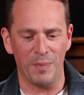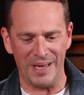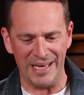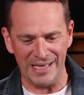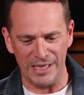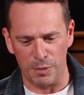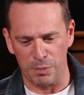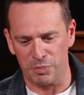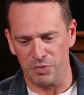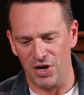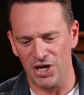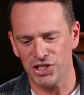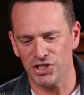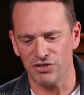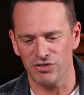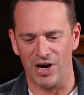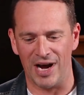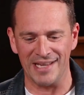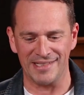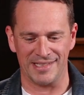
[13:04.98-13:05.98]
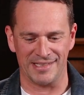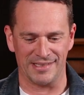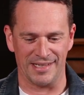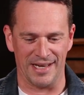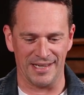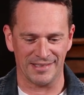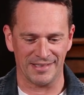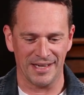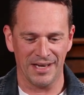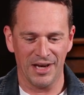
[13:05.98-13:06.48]
media pressurizes
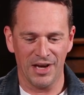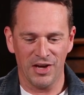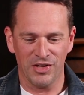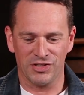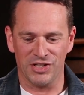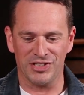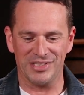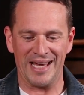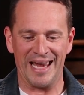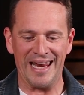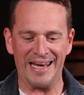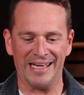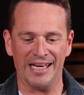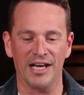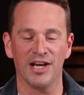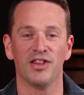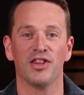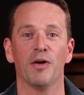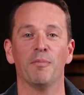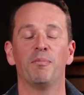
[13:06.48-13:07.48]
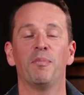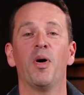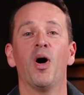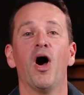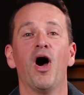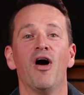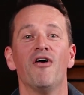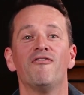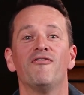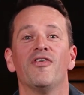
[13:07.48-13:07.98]
us to take in the
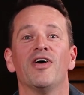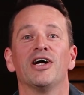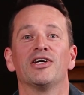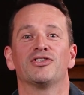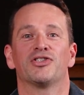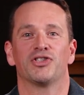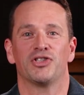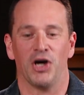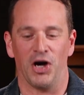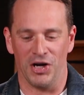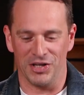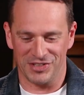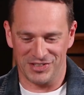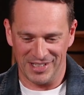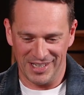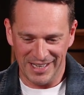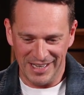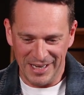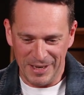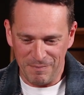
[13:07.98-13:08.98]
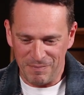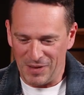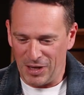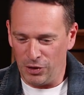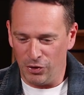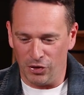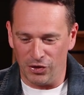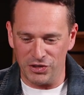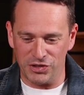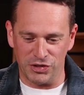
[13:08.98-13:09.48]
perfect shots
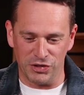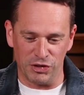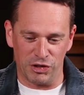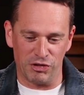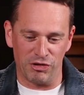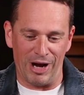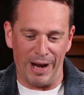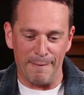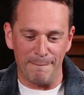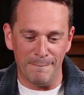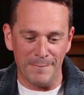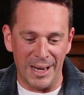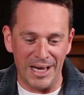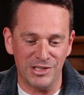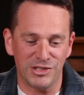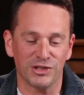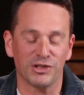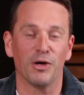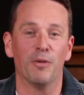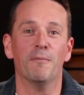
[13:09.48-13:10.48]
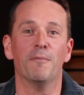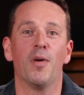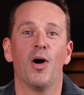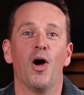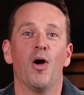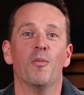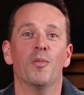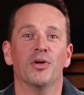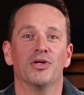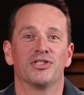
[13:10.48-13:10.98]
in order to create magical
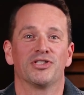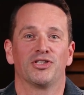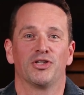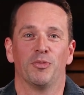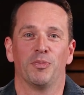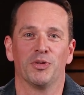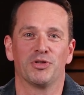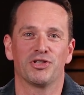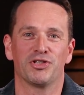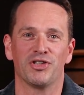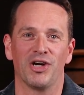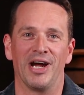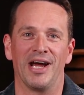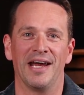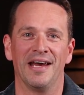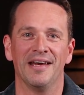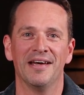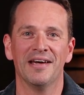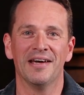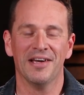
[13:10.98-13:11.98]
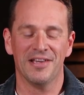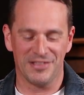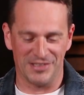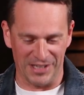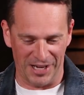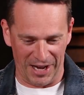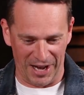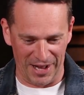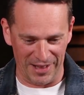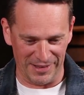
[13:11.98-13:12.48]
moments to portray
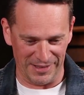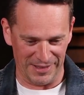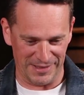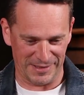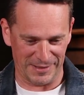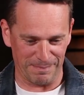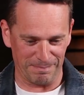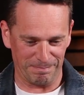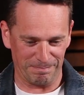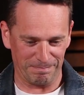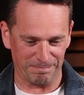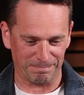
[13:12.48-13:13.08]
to others.